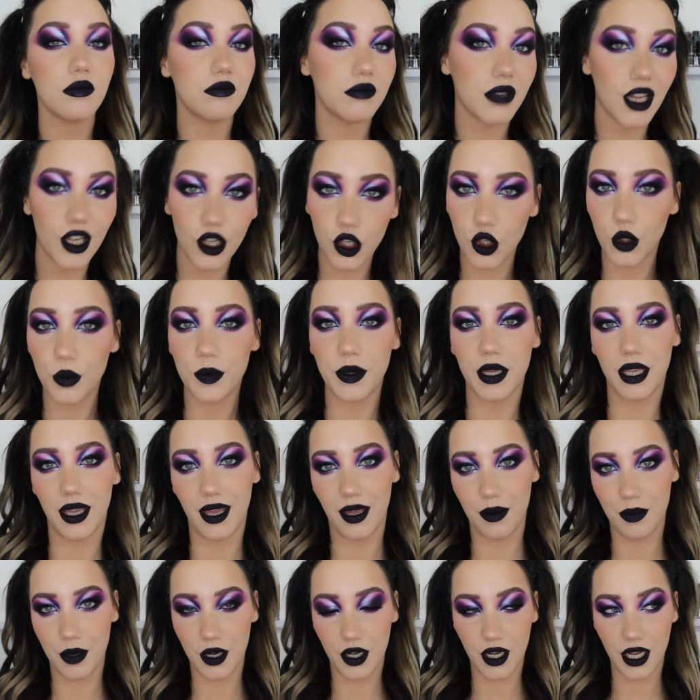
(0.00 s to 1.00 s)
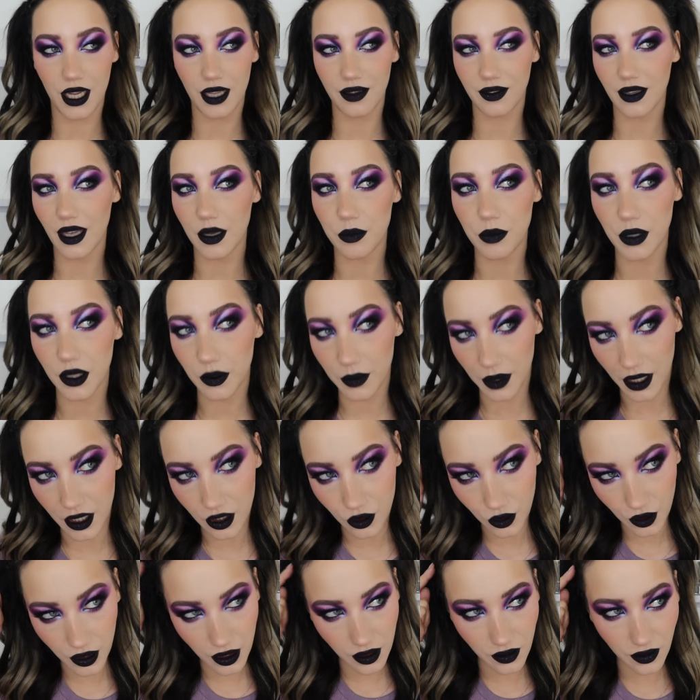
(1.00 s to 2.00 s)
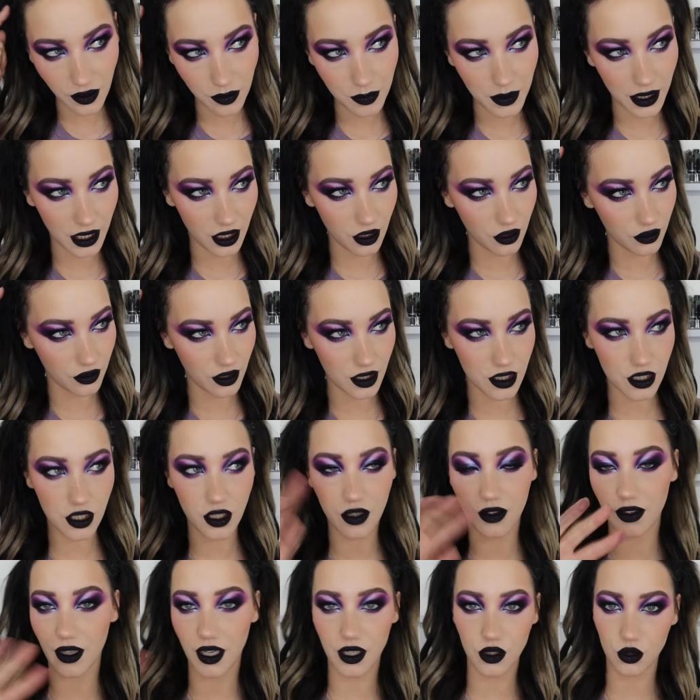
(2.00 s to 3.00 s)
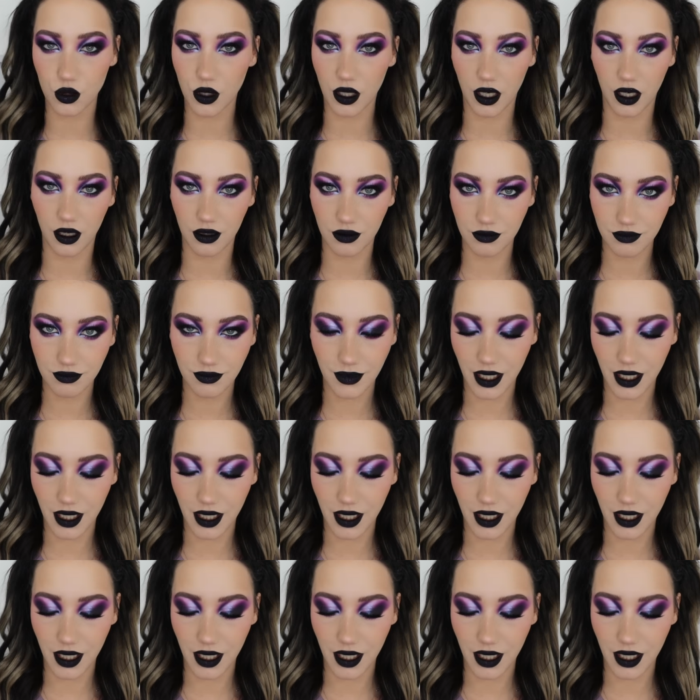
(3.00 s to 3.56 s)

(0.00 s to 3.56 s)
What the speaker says: I hope they came out nice. And by the way, I know you can see my hair extensions. I don't care.